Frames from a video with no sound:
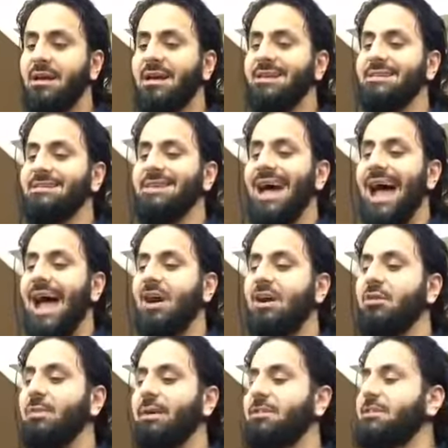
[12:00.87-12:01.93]
is the
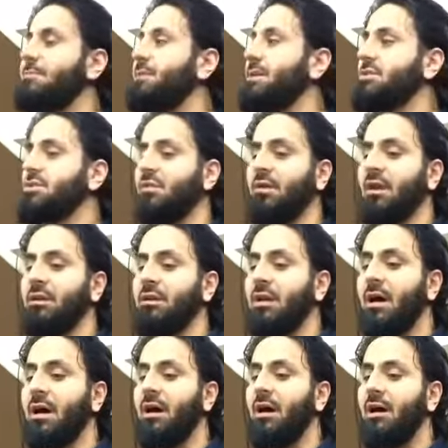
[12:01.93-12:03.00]
Arabic speech of
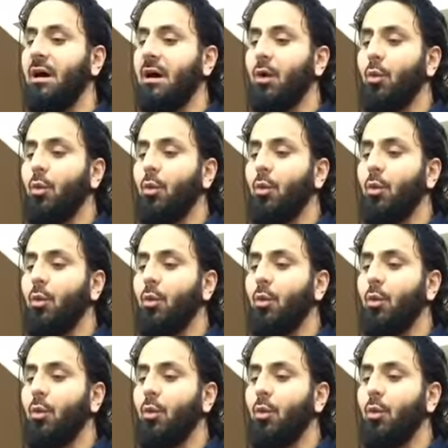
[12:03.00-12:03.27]
Allah,